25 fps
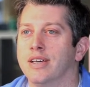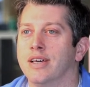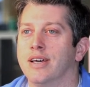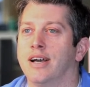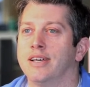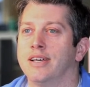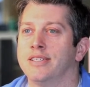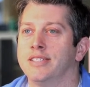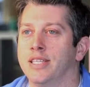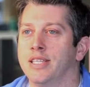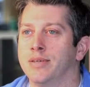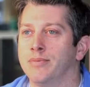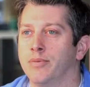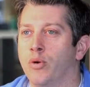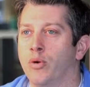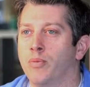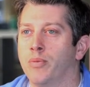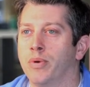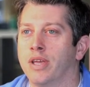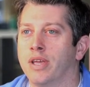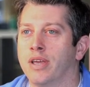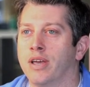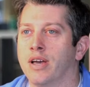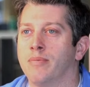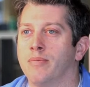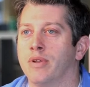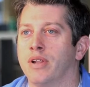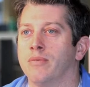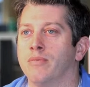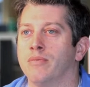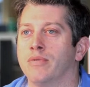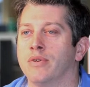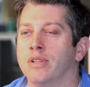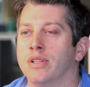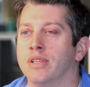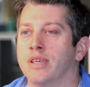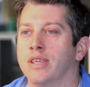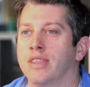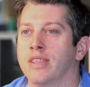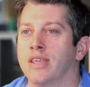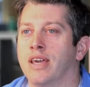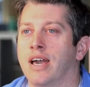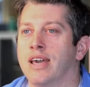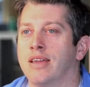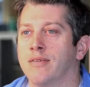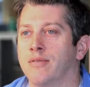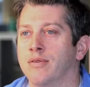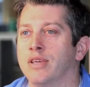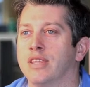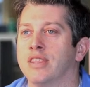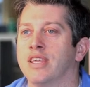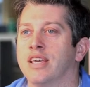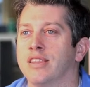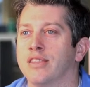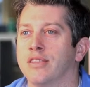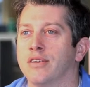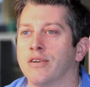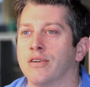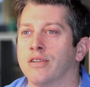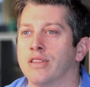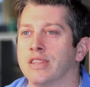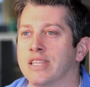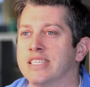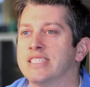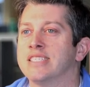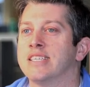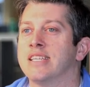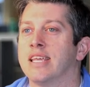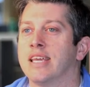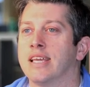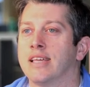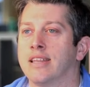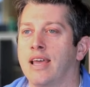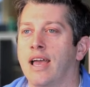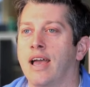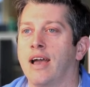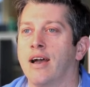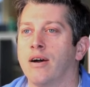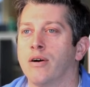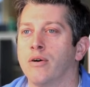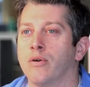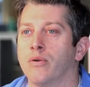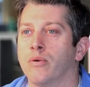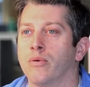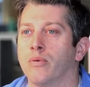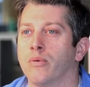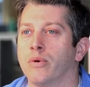I see them opening up, and I really think they're listening now.